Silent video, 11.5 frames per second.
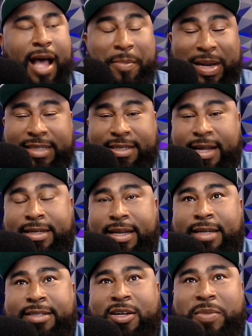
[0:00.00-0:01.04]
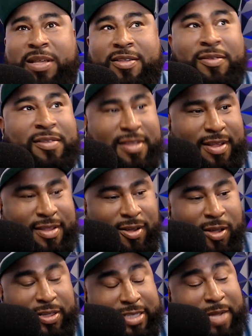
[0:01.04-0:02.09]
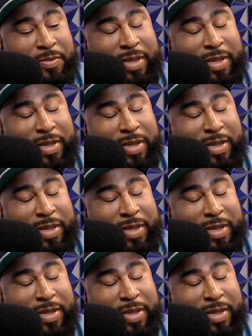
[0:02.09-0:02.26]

I mean, I tell my students this all the time.